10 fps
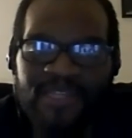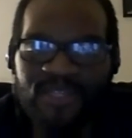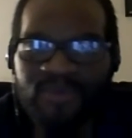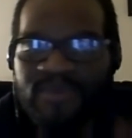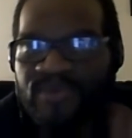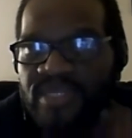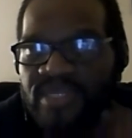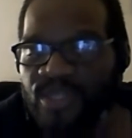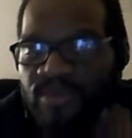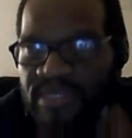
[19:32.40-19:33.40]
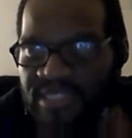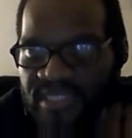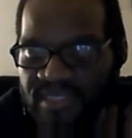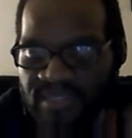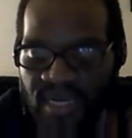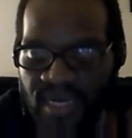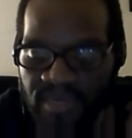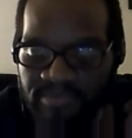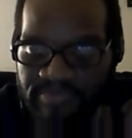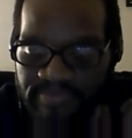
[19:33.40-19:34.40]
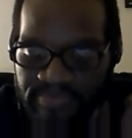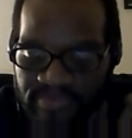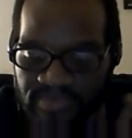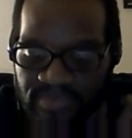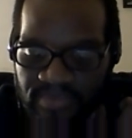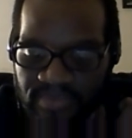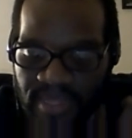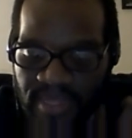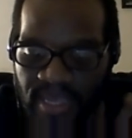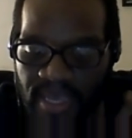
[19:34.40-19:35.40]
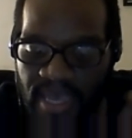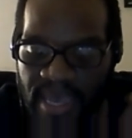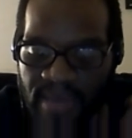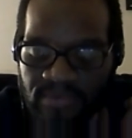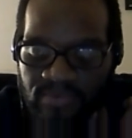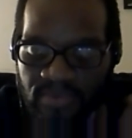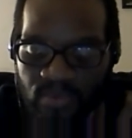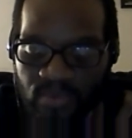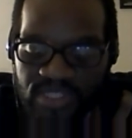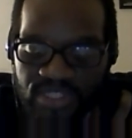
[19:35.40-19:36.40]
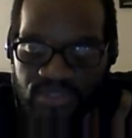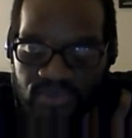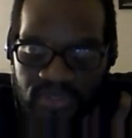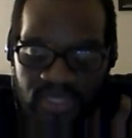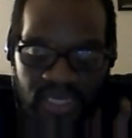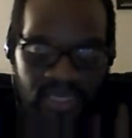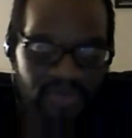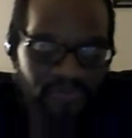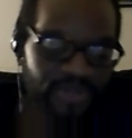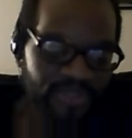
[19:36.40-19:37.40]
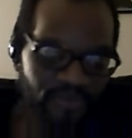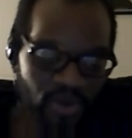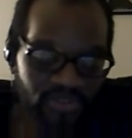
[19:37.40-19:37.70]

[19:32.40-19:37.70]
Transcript: So people in show business, um, how when choosing first of